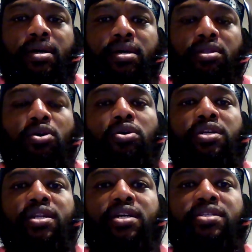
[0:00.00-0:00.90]
early
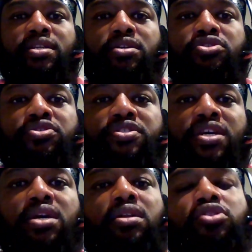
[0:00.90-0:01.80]
1900s.
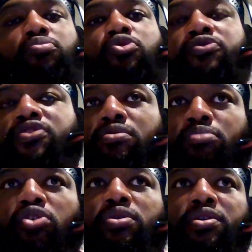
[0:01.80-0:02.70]
And you move to the
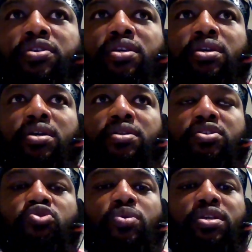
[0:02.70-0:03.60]
middle of the
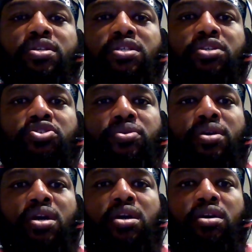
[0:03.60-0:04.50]
20th century,
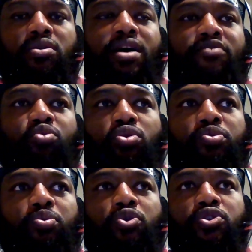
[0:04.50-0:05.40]
you have World
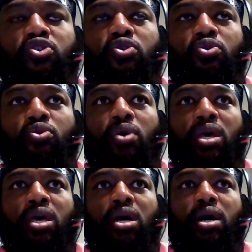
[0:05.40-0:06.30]
War II,
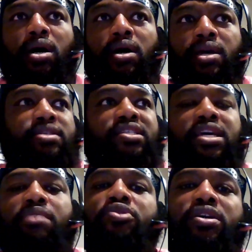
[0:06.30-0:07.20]
and the
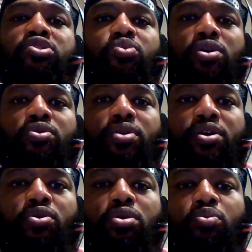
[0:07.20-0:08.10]
same things were going
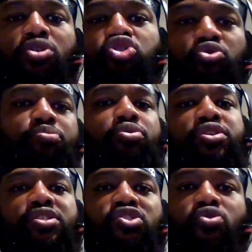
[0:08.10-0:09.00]
on. When Drew
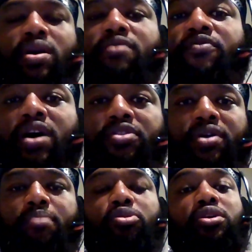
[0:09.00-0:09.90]
Brees' grandfather,
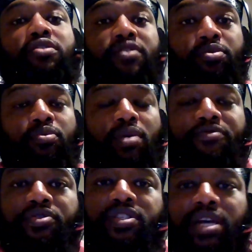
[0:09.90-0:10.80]
I believe he
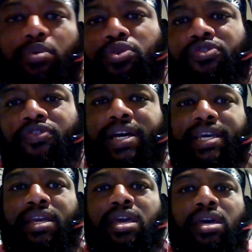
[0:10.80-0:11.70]
referenced that, was
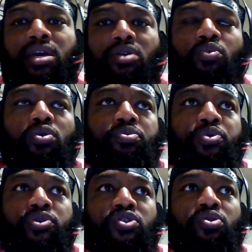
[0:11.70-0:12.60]
fighting in World
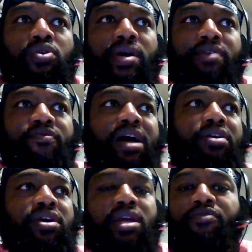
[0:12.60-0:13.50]
War II, you had
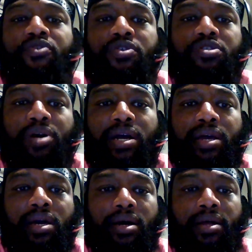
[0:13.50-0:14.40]
valiant efforts
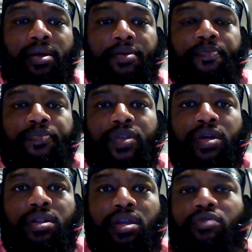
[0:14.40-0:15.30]
by
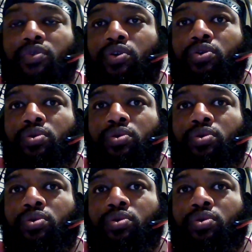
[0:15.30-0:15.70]
Negro